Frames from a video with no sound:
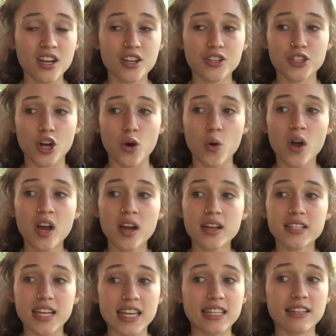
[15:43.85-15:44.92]
So
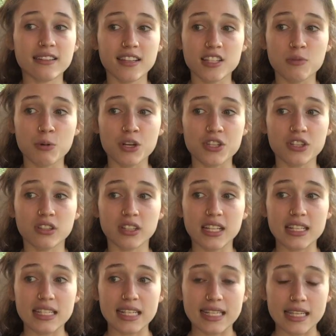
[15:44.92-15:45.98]
taking things personally
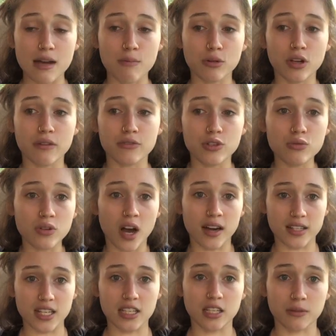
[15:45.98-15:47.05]
is an example of you
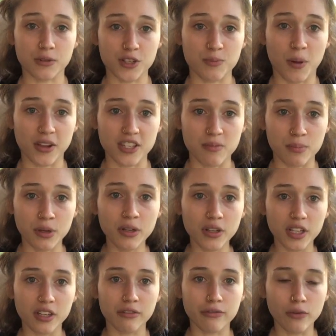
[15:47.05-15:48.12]
not taking
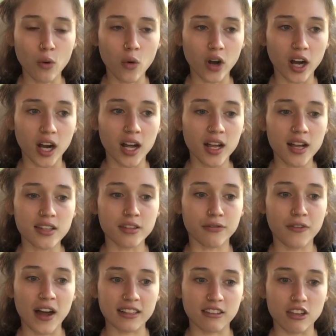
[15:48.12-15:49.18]
responsibility for the
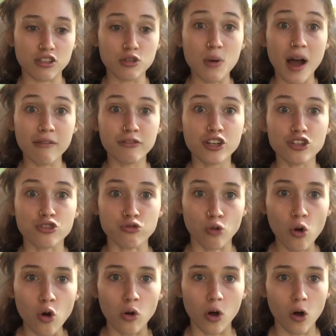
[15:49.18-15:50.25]
fact that you have
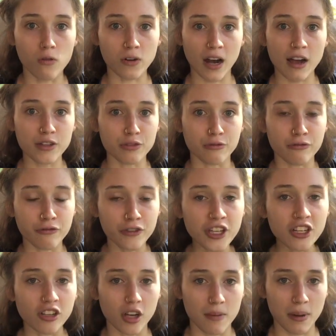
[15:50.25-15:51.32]
control over how you
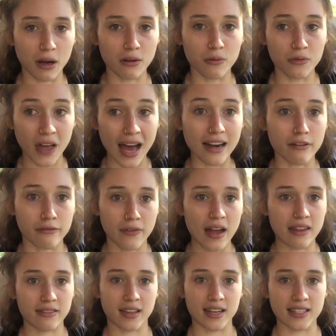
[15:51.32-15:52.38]
feel about that
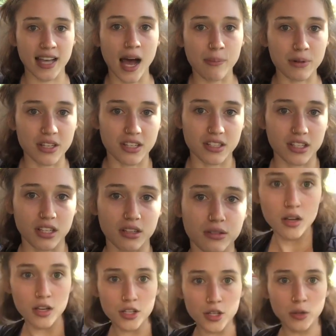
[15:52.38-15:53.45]
event that has happened to
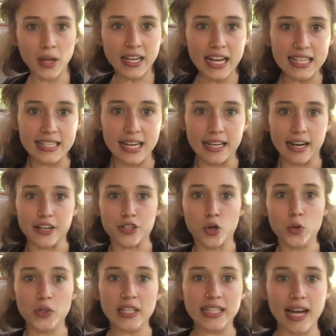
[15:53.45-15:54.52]
you. So like I said, I
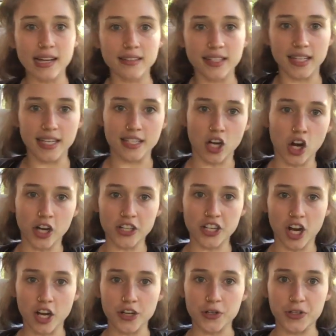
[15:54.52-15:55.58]
totally get that it's hard
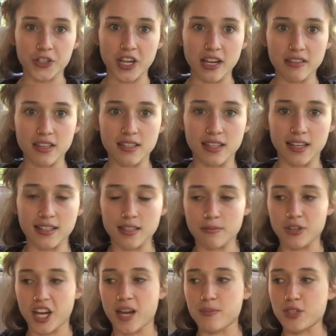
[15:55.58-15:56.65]
to understand these things
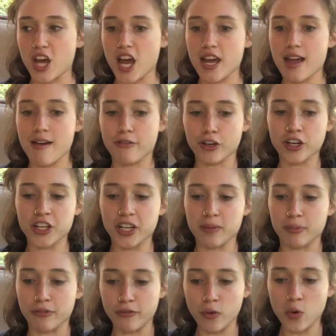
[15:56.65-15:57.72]
sometimes. I have heard
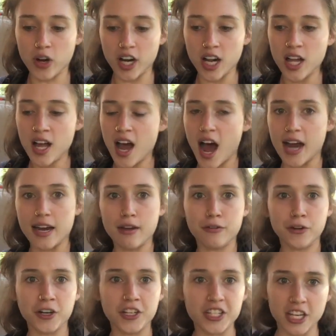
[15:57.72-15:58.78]
it before. I have
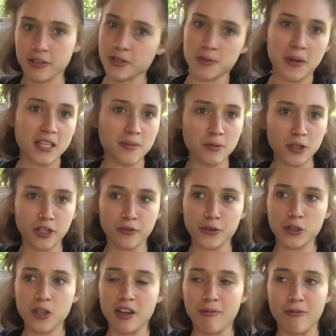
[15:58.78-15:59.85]
heard take responsibility for
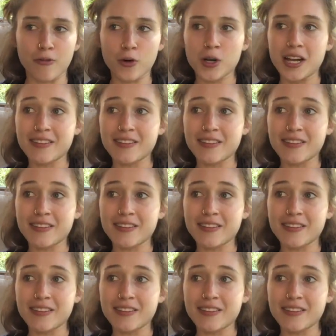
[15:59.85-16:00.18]
your life before.